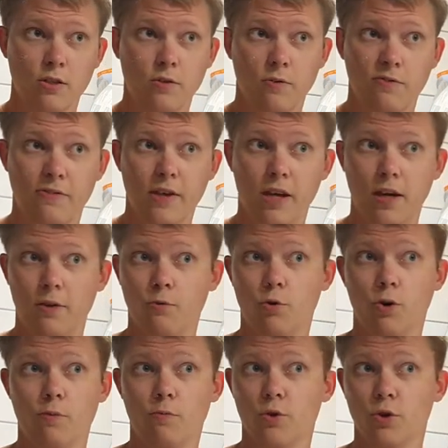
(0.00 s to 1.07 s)
very
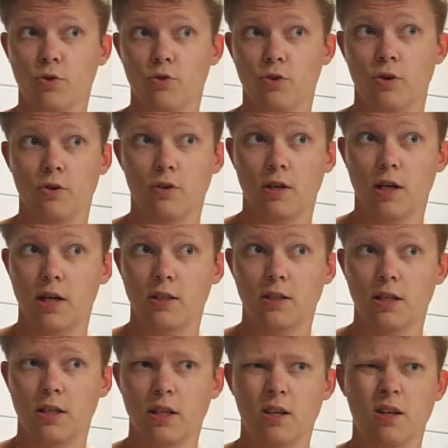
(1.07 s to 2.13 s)
warm water. I
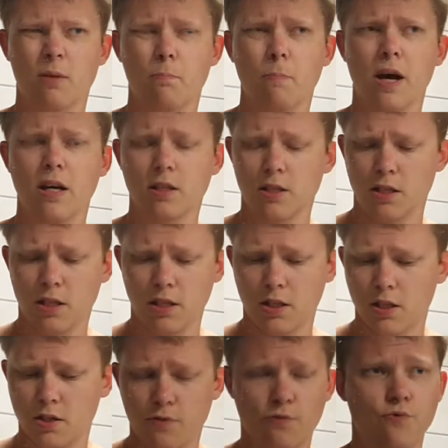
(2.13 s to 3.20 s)
think max
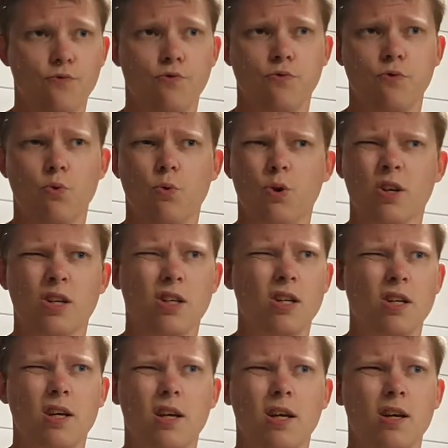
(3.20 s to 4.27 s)
is
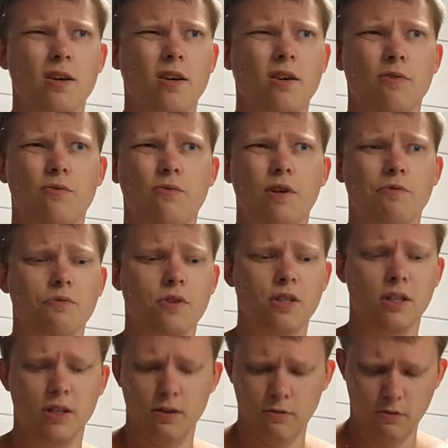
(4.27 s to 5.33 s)
40,
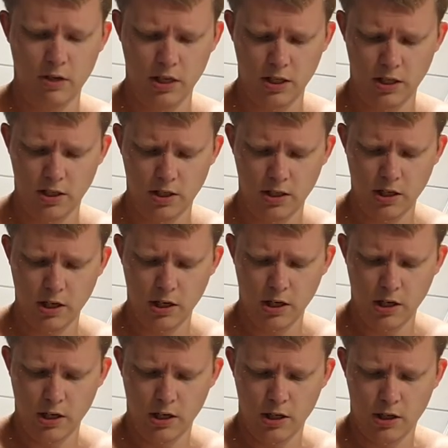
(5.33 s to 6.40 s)
50 degrees.
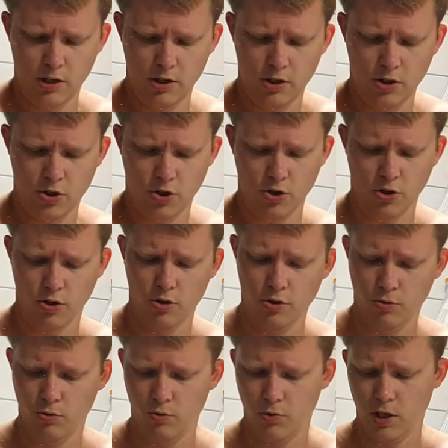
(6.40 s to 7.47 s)

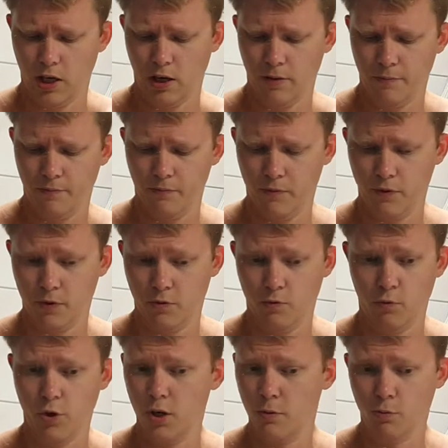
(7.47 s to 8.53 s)
So yeah,
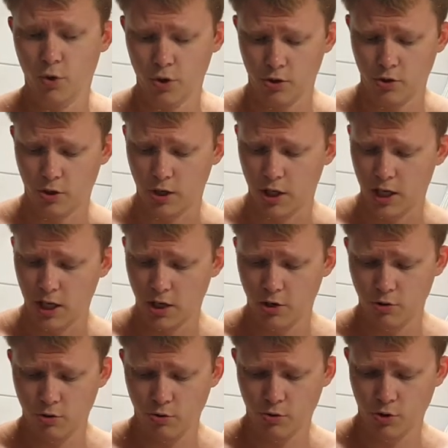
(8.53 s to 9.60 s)
warm water like
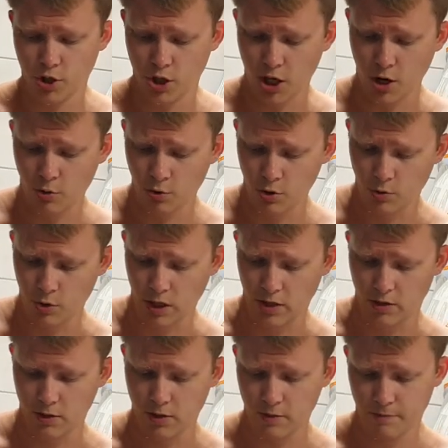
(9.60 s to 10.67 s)
you shower it.
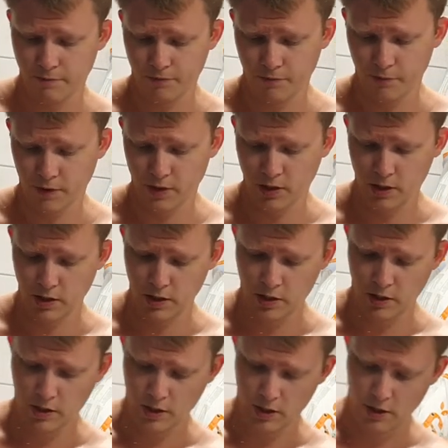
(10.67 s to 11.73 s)

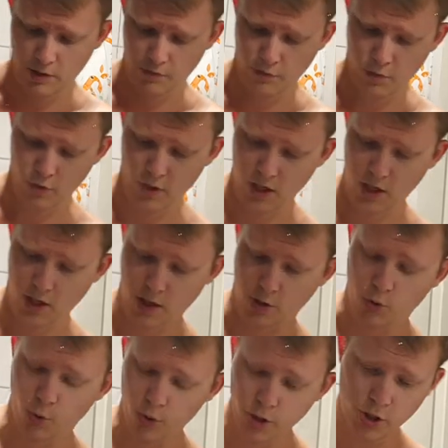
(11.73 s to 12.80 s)
If you take cold